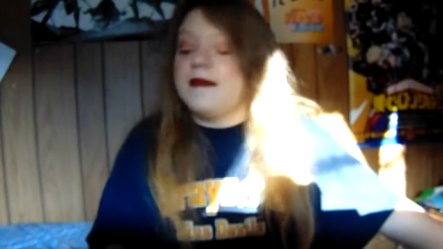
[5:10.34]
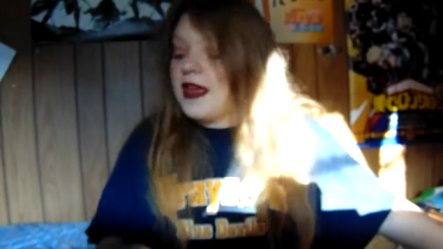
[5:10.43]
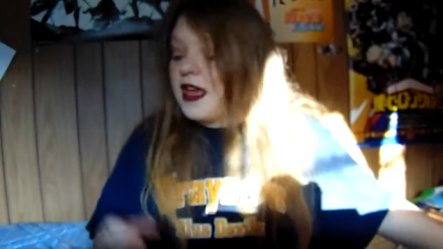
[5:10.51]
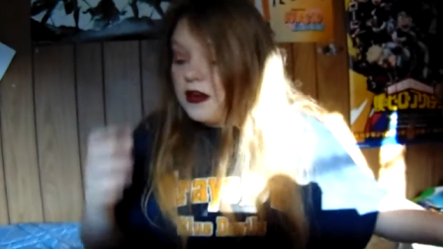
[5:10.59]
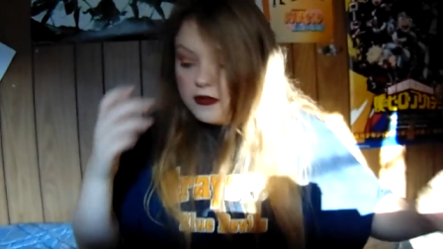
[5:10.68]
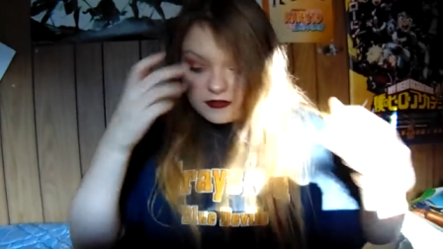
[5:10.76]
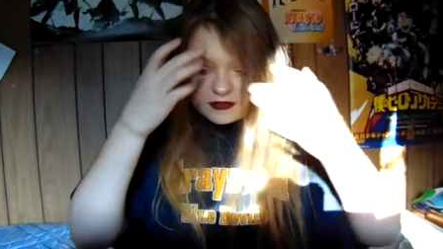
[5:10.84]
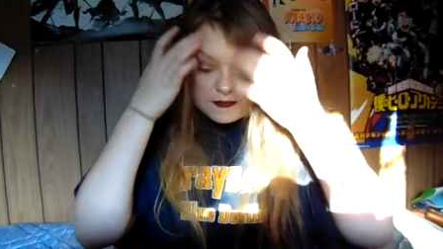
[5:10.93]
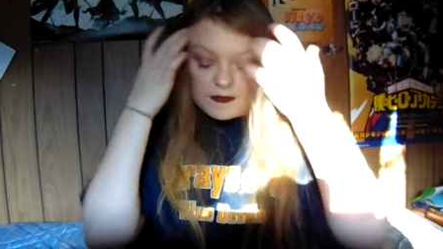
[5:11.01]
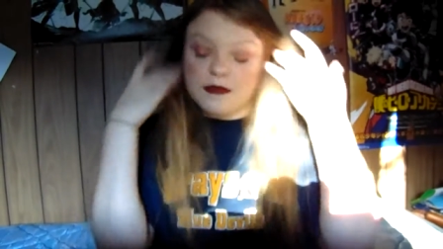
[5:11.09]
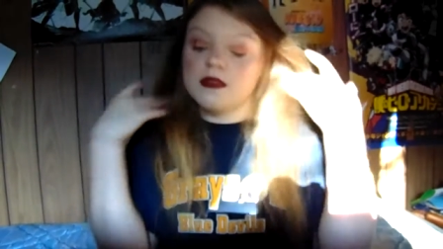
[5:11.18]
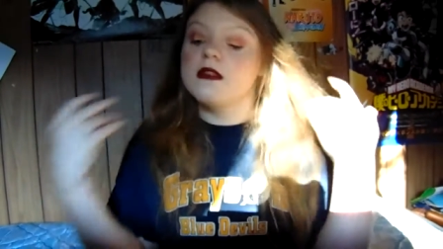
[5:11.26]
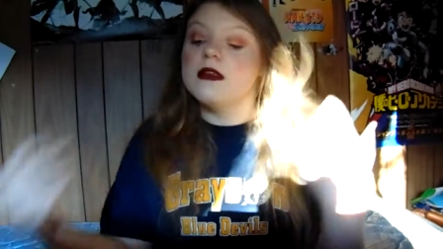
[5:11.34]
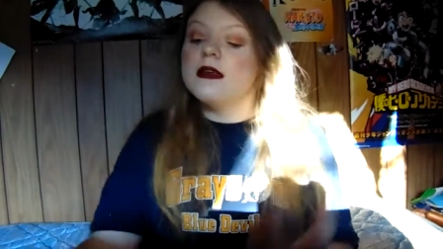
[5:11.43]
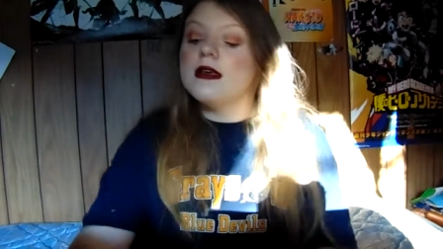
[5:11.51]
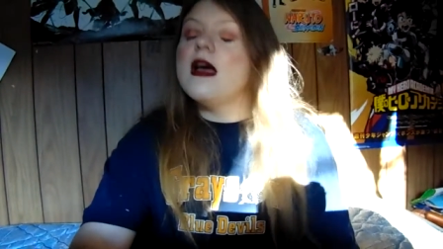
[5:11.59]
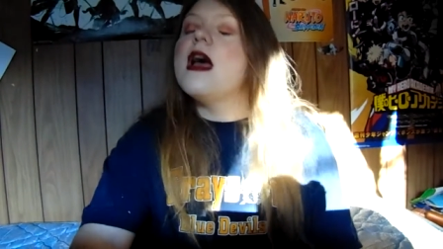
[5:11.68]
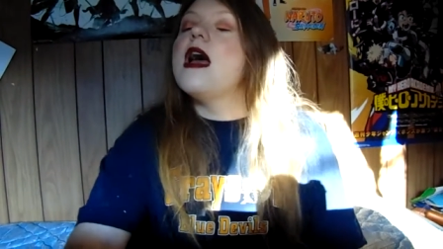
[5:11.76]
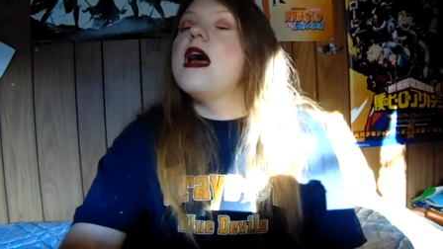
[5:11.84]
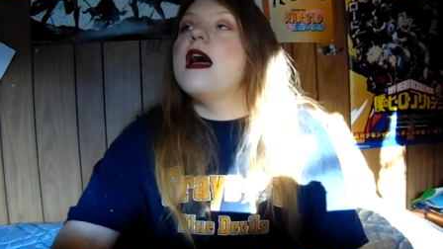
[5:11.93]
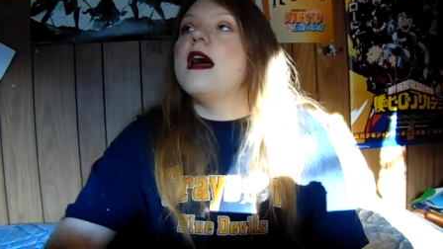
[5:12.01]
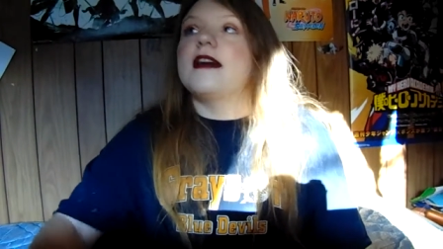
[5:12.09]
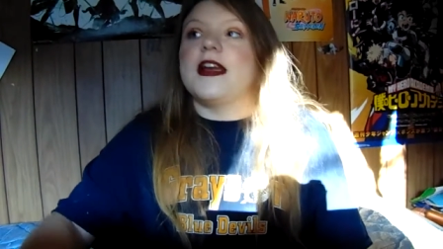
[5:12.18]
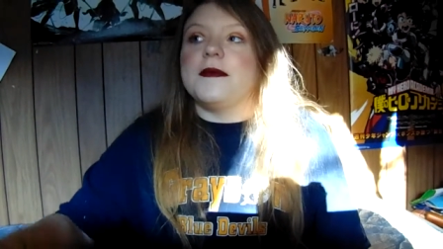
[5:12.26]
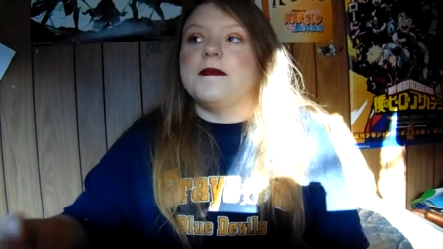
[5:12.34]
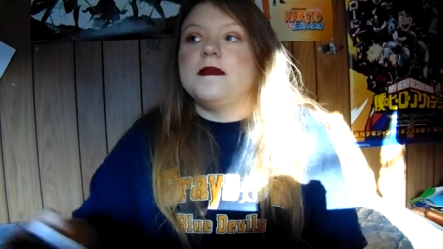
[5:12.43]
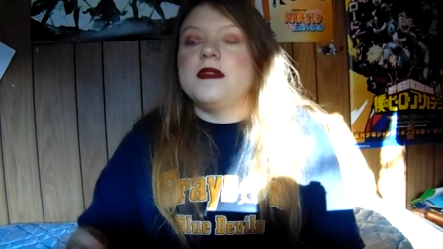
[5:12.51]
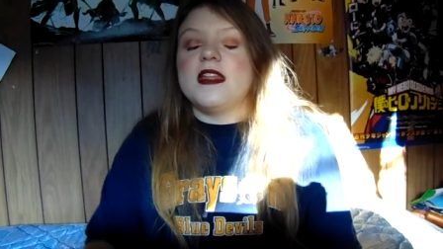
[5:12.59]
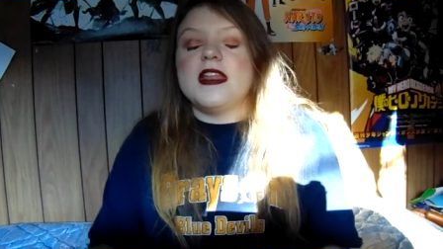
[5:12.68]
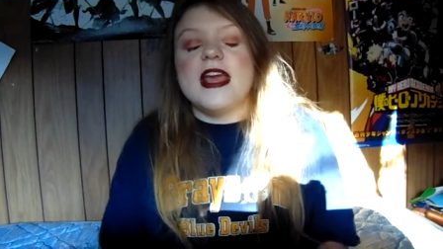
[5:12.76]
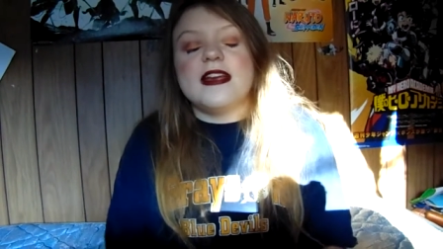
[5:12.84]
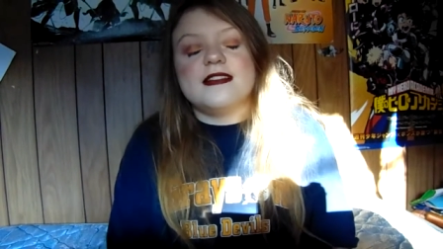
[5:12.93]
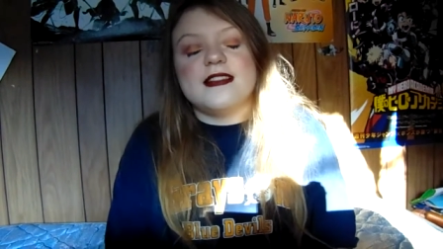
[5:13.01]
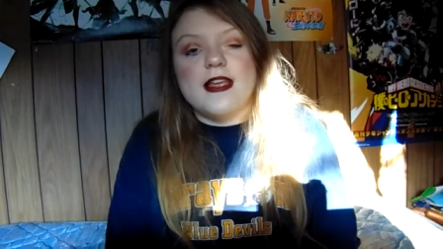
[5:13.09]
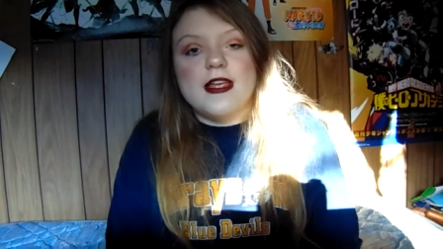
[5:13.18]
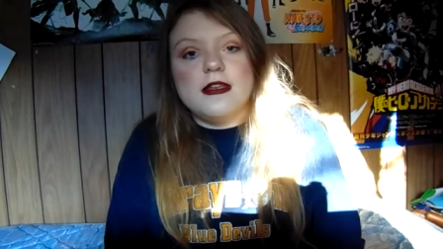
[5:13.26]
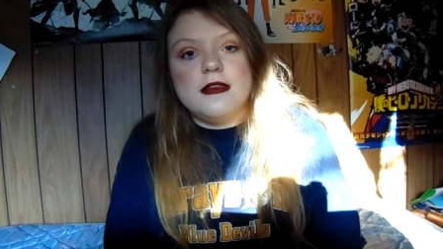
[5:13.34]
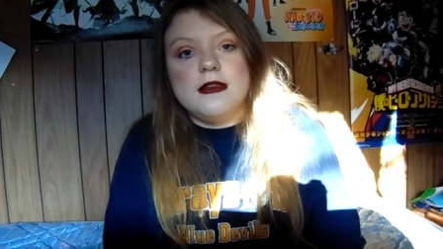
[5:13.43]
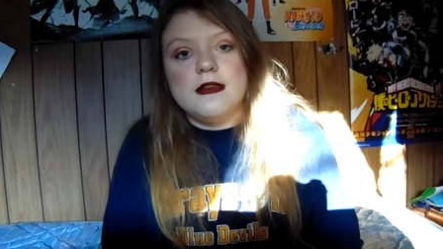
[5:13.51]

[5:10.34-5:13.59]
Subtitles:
beginners. Okay, the next thing